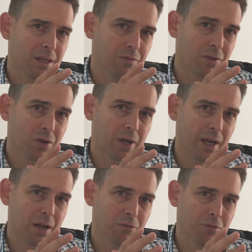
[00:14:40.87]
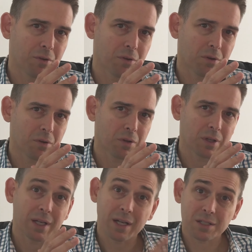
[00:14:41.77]
you've got to have
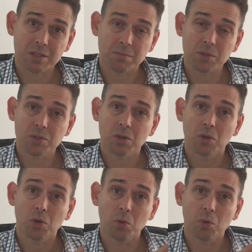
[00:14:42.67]
customers